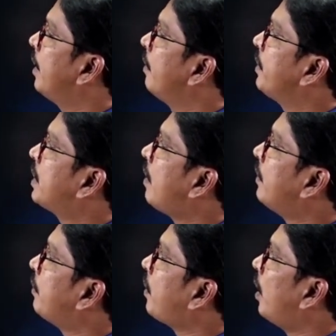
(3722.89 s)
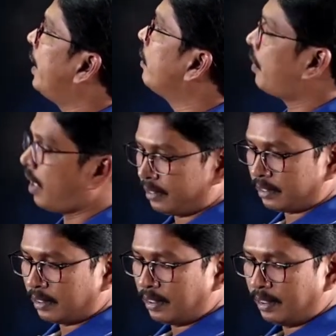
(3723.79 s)
Which of the following
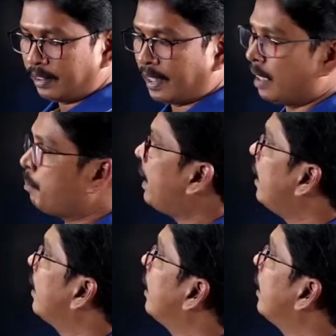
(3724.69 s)
faults can be